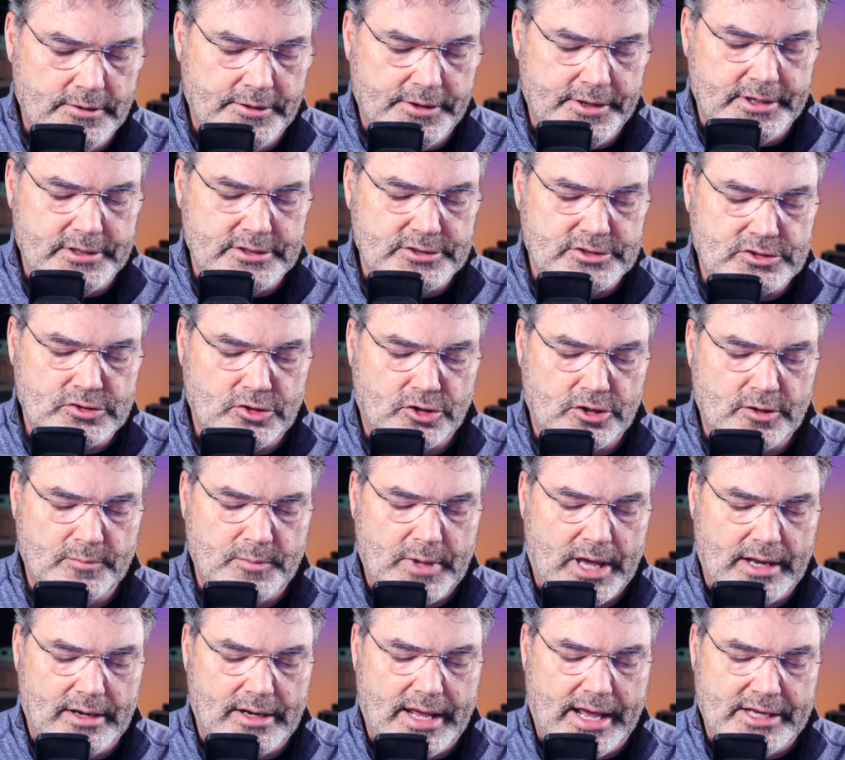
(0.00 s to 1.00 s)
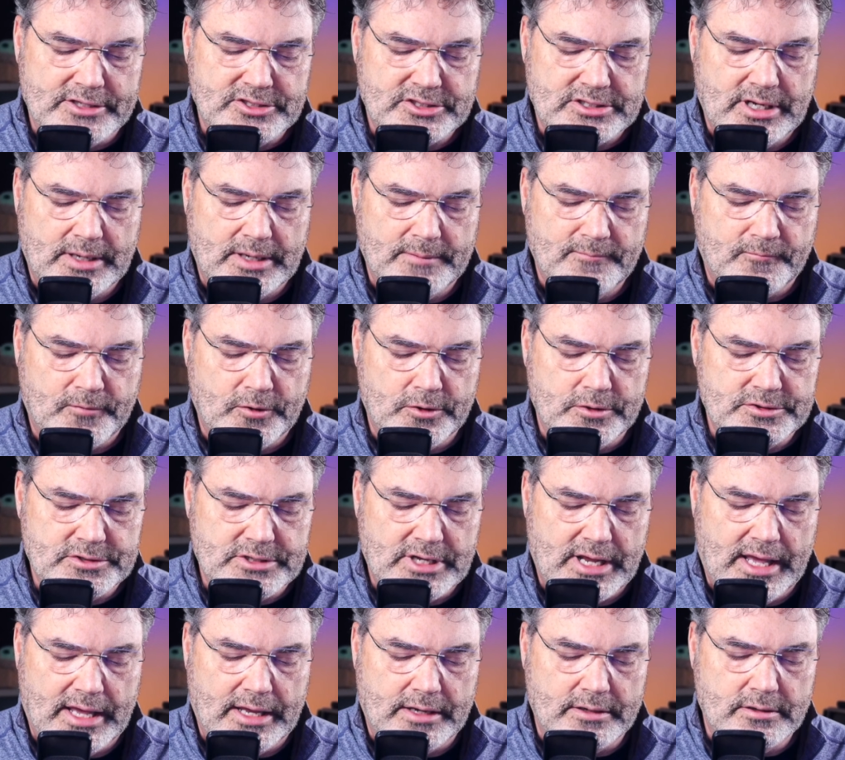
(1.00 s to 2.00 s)
it is sorted by last name
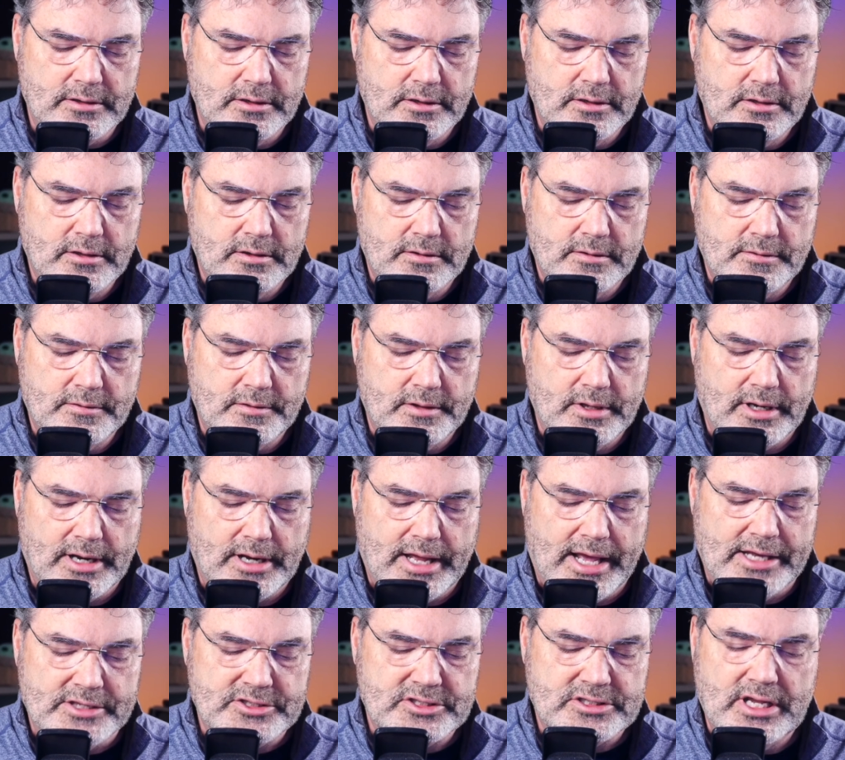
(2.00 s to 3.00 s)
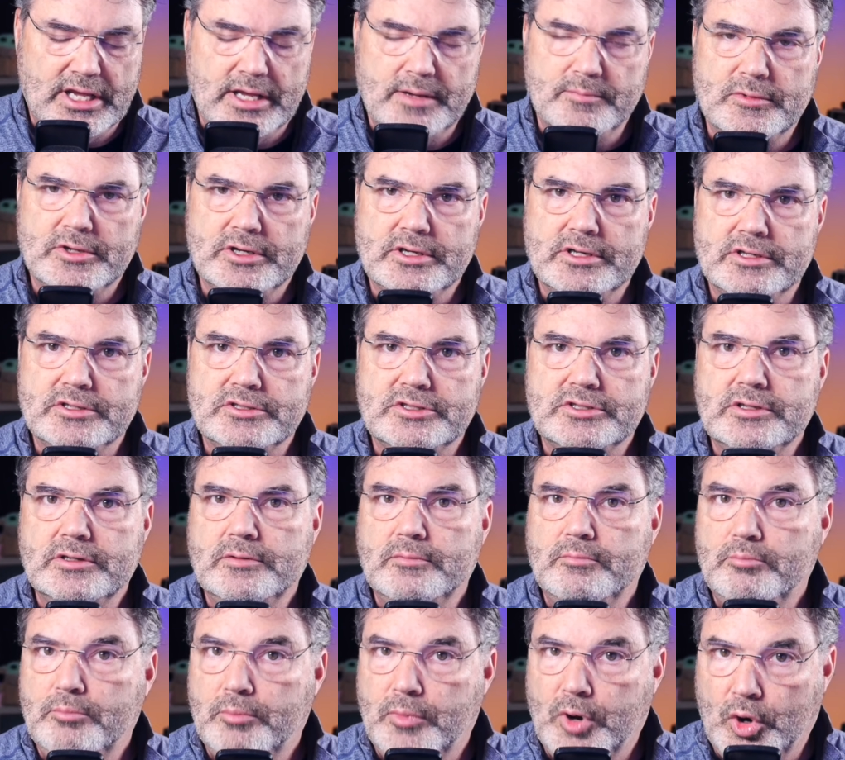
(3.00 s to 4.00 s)
first, and the last name is
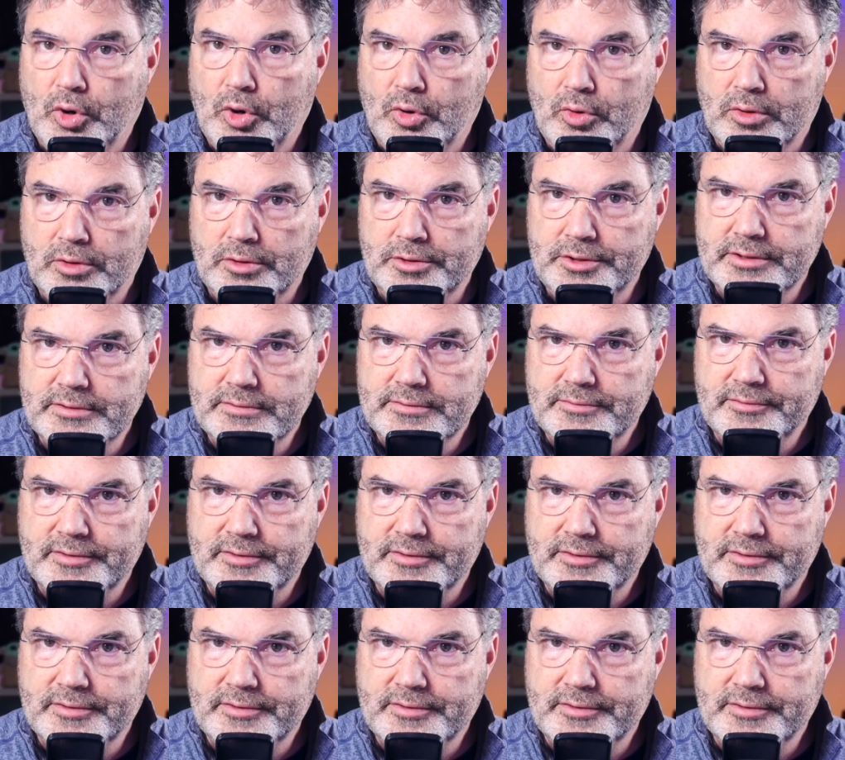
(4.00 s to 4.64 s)
bold.